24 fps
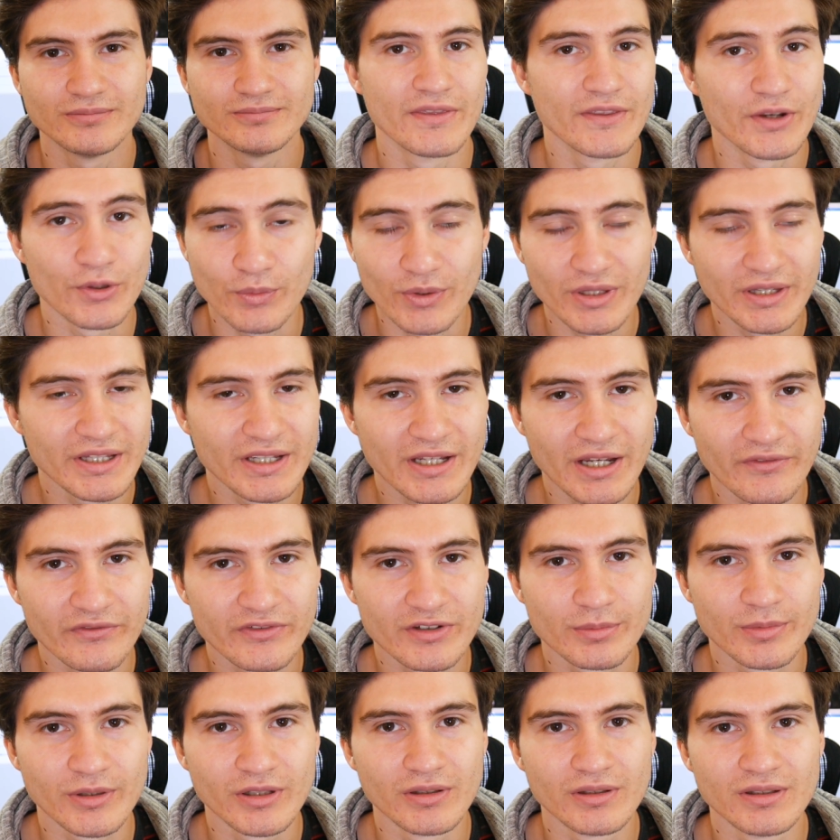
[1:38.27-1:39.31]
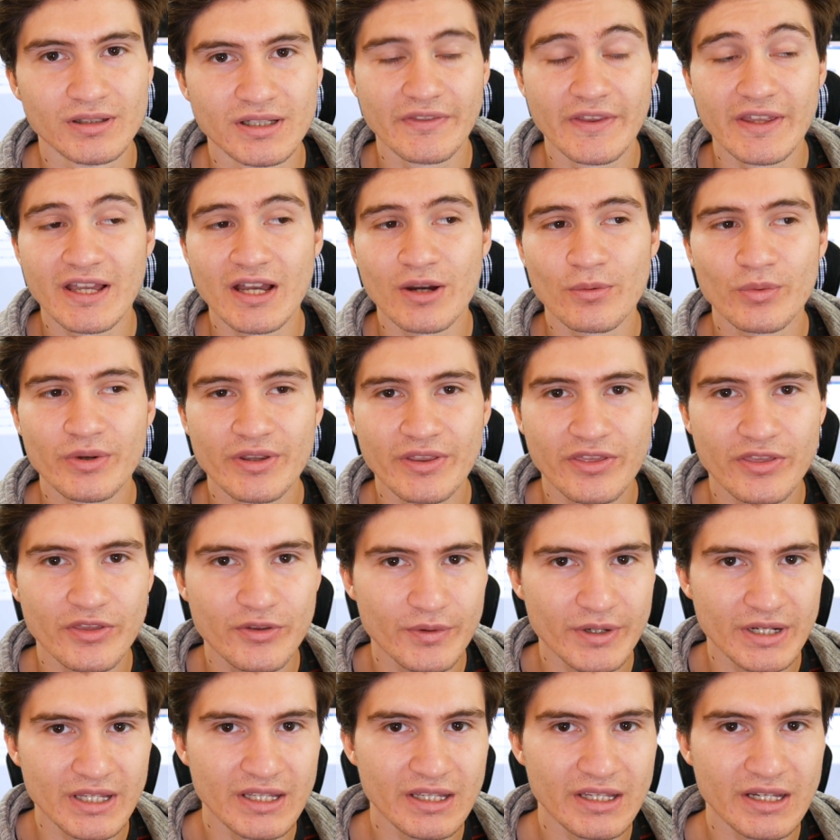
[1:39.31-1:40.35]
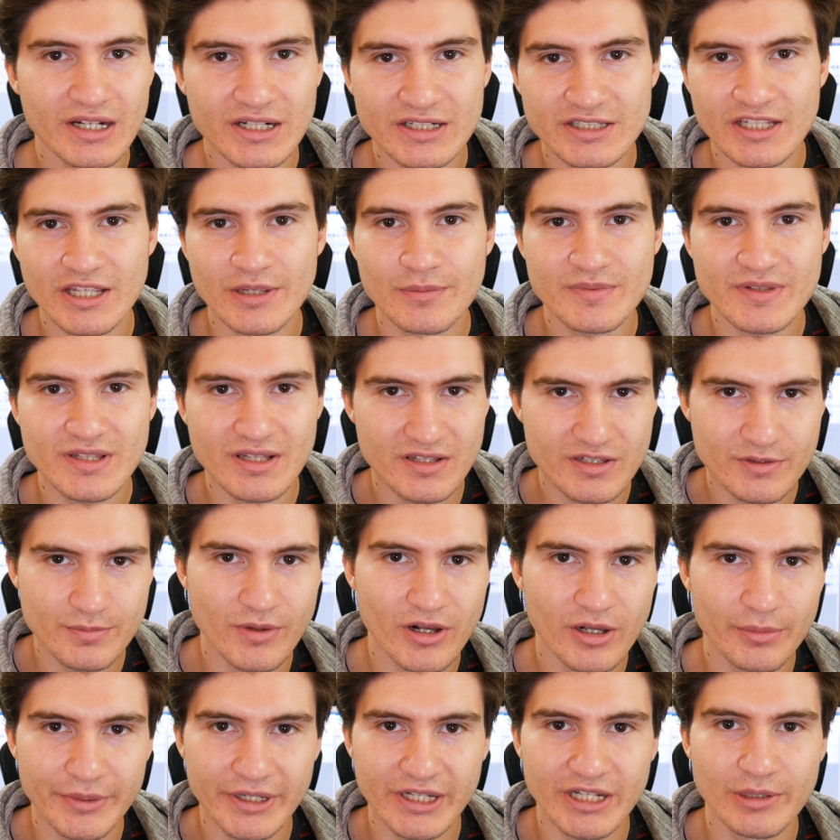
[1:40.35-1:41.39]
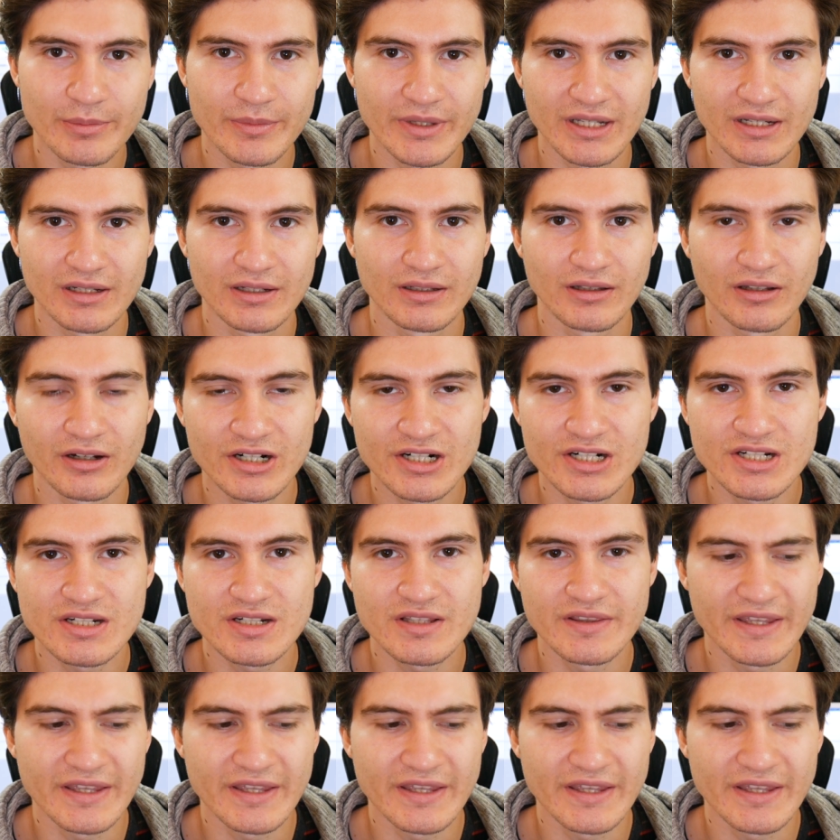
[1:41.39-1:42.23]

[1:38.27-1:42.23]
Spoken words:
They're really comfortable. They come with 3 ear tips, small, medium, and large.